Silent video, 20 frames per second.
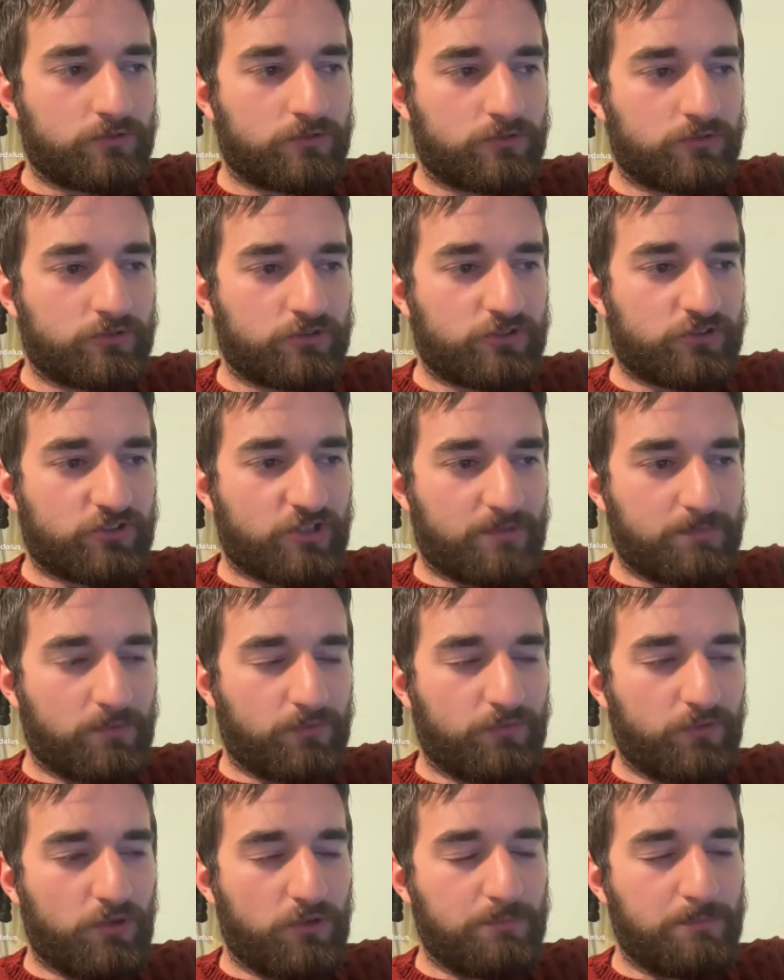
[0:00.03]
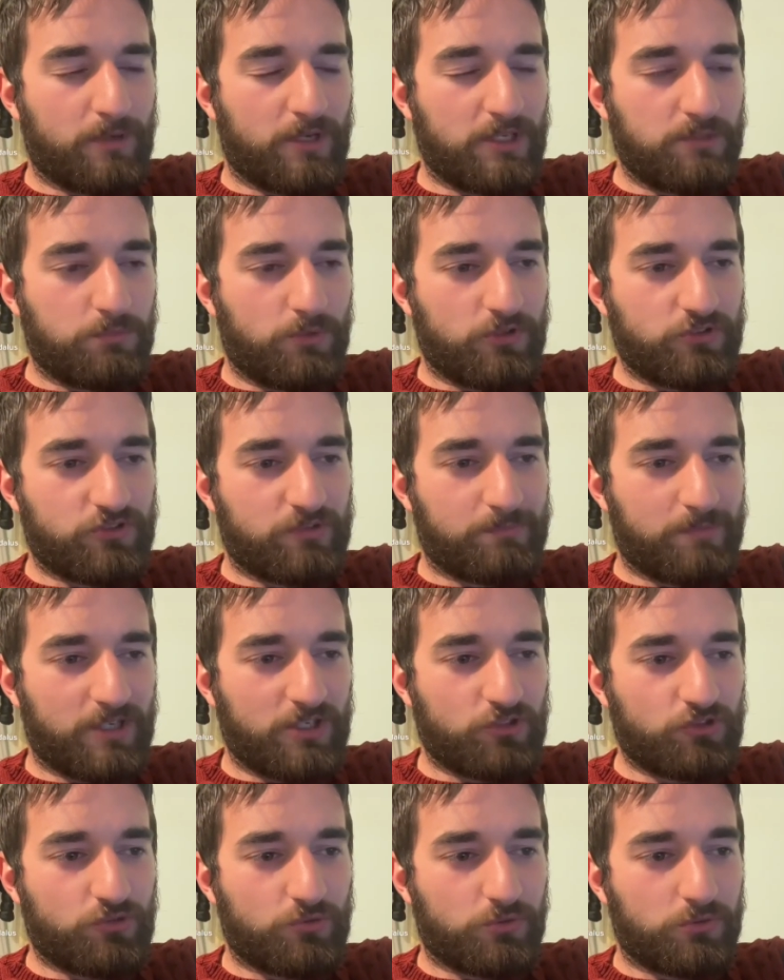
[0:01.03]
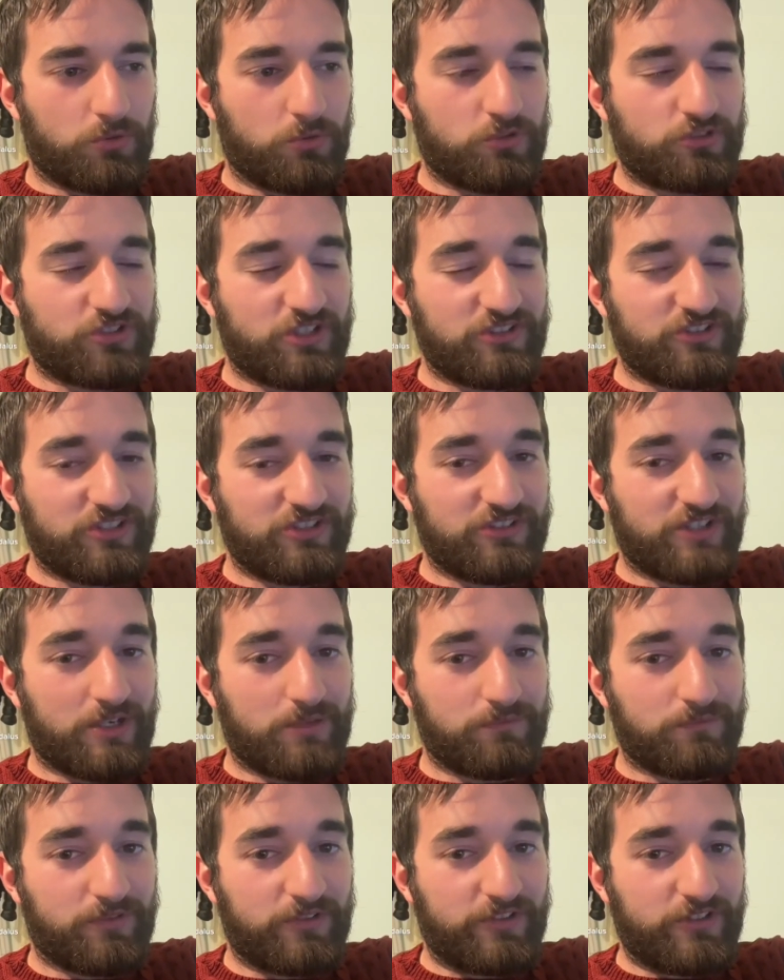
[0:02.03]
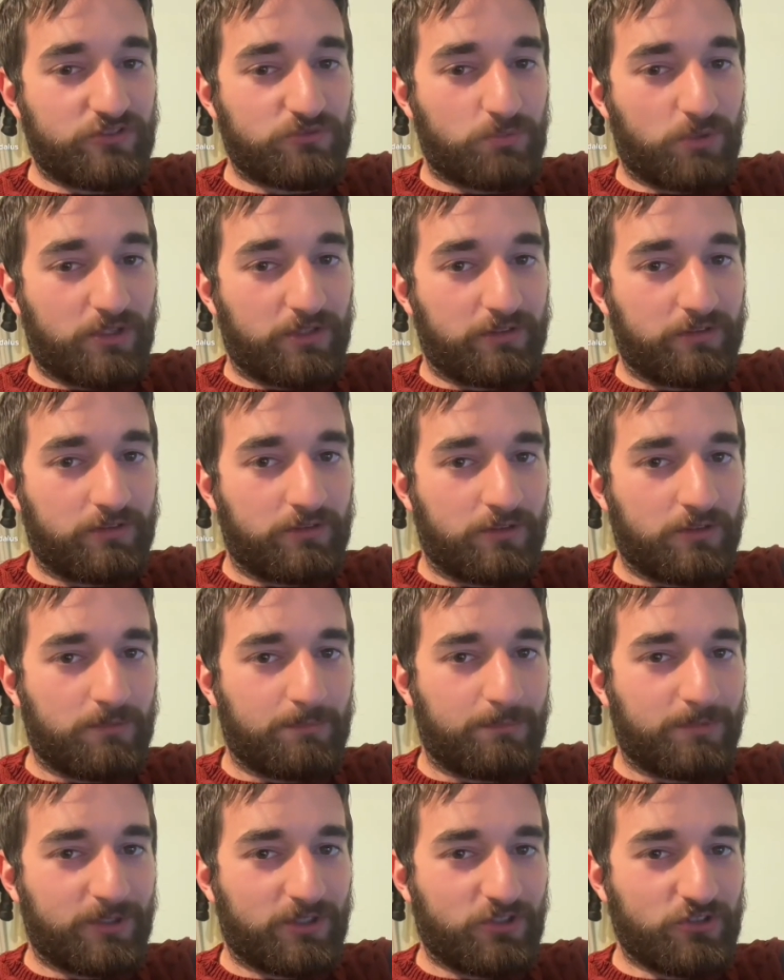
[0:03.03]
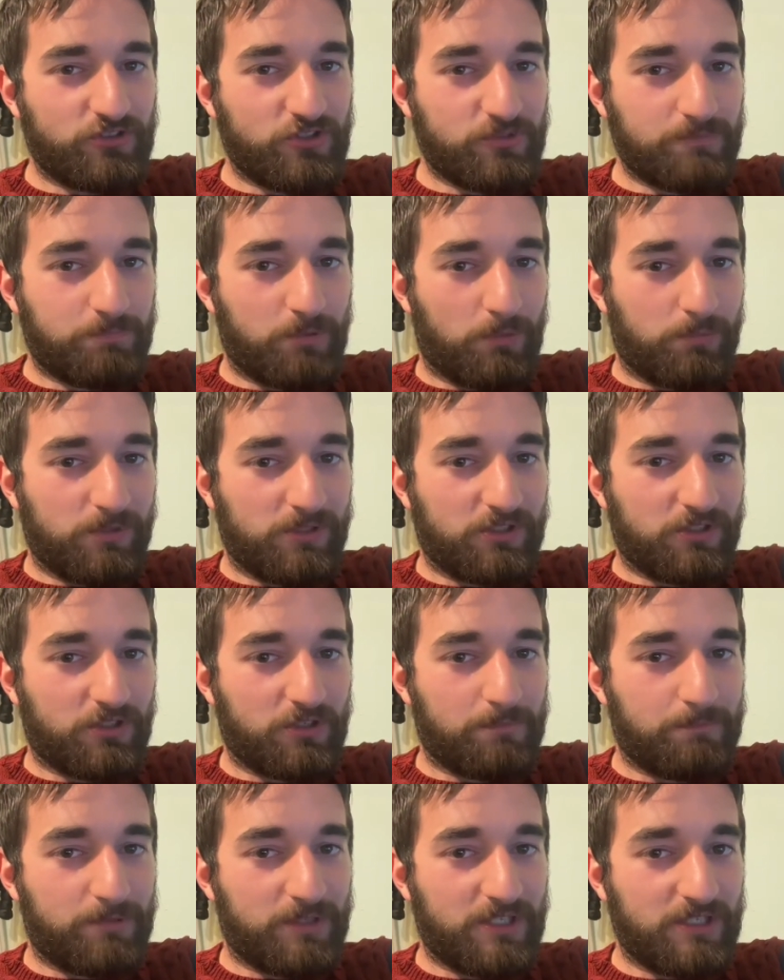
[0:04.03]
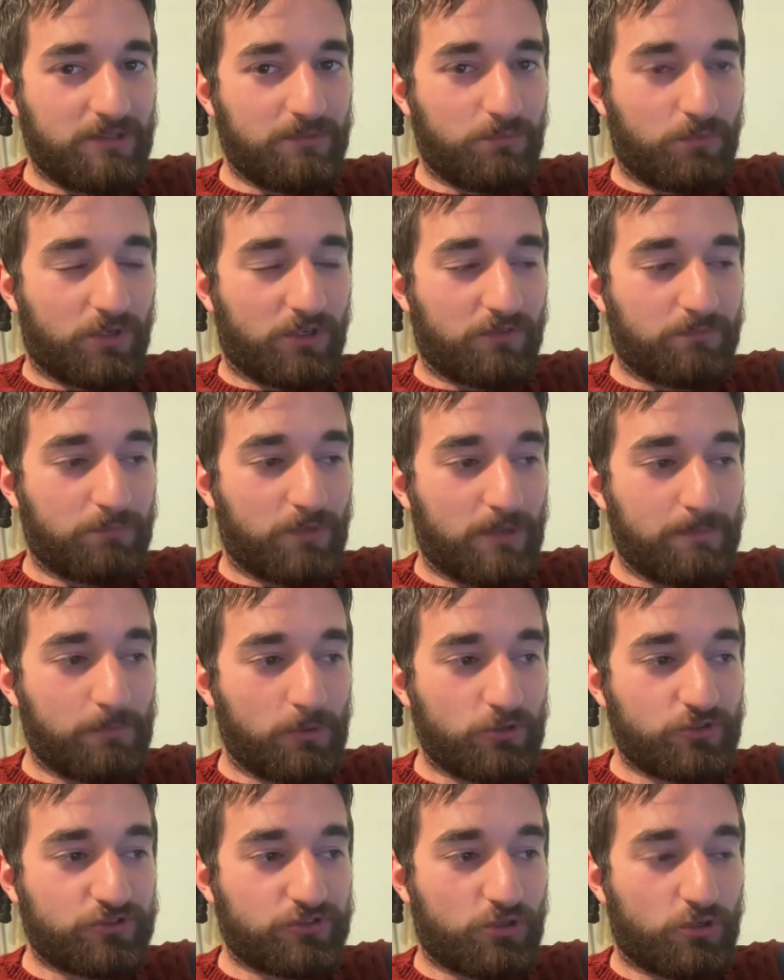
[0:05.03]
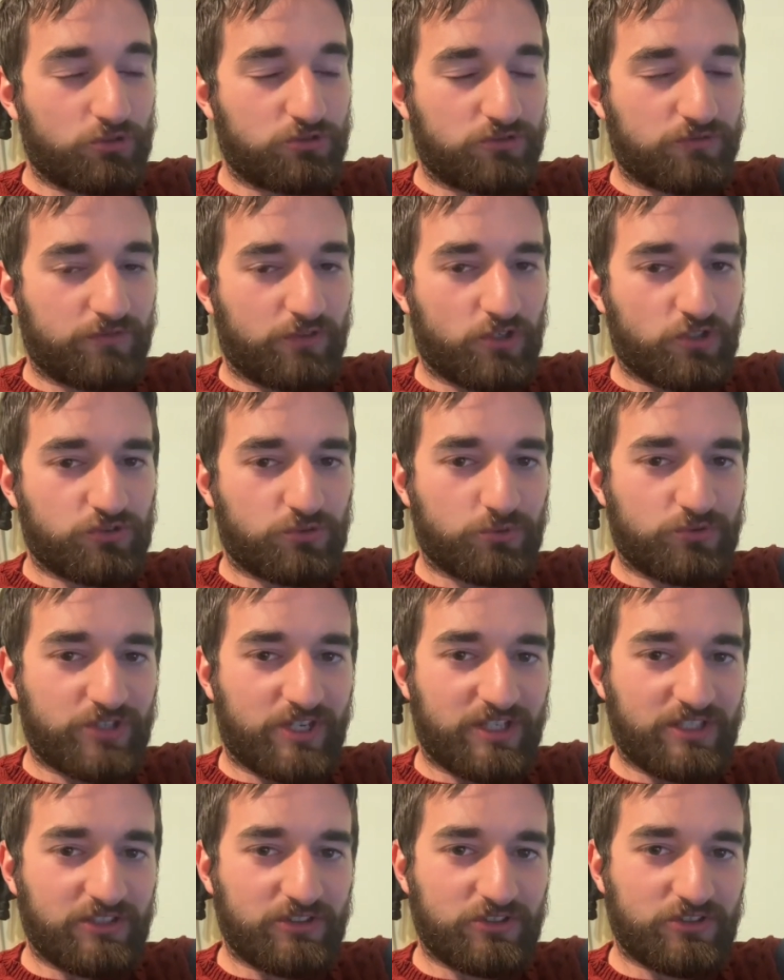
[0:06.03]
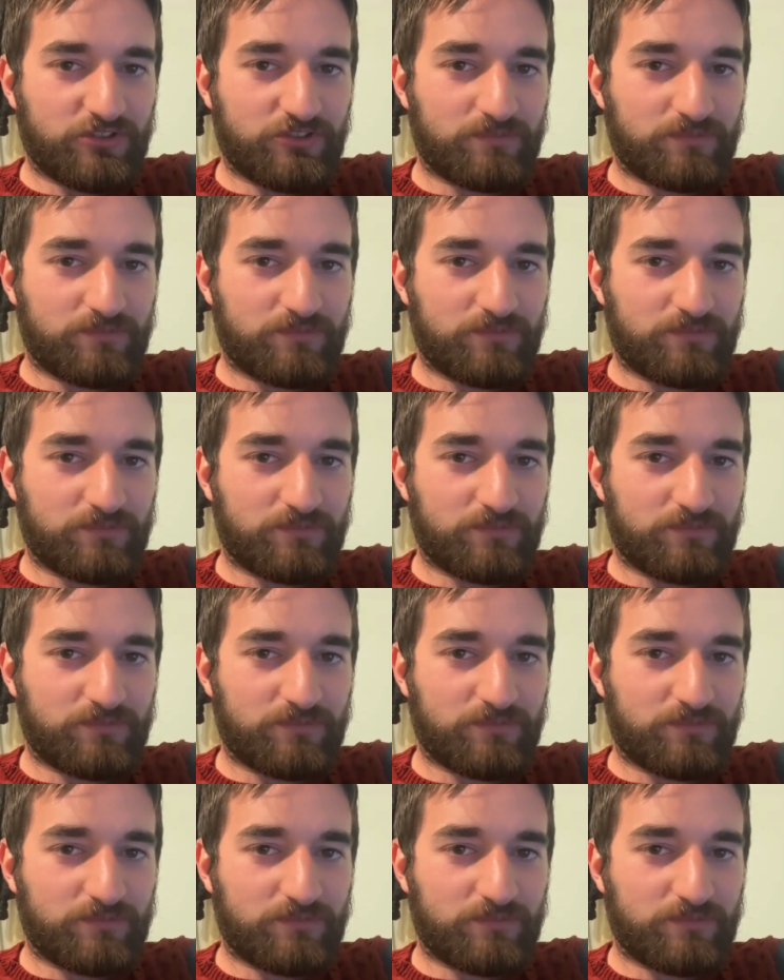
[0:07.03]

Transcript: Some of you may want to make sure you're sitting down for this one, because it's probably going to be one of my most controversial takes.